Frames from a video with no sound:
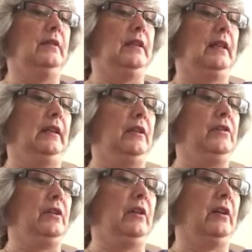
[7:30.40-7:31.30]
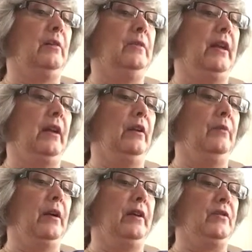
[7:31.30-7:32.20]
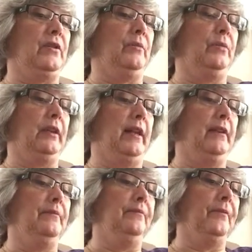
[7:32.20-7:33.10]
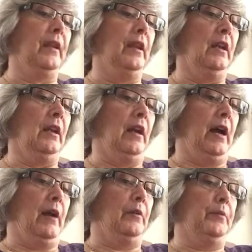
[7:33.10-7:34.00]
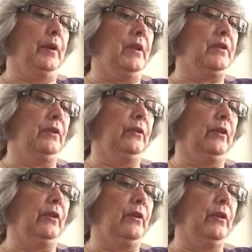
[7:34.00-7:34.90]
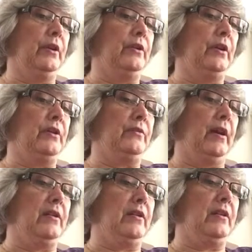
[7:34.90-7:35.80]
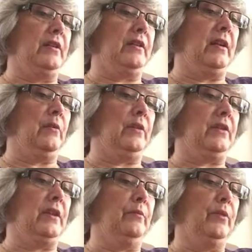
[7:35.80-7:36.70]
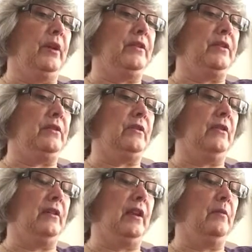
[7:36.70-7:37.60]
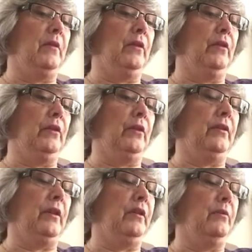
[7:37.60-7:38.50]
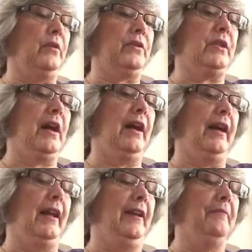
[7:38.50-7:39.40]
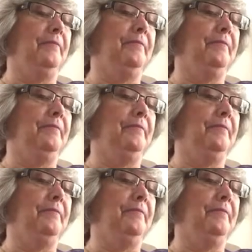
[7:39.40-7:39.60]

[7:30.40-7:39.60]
dealings shall come down upon his own plate. I will praise the Lord according to his righteousness and will sing praises to the name of the Lord in the Most High.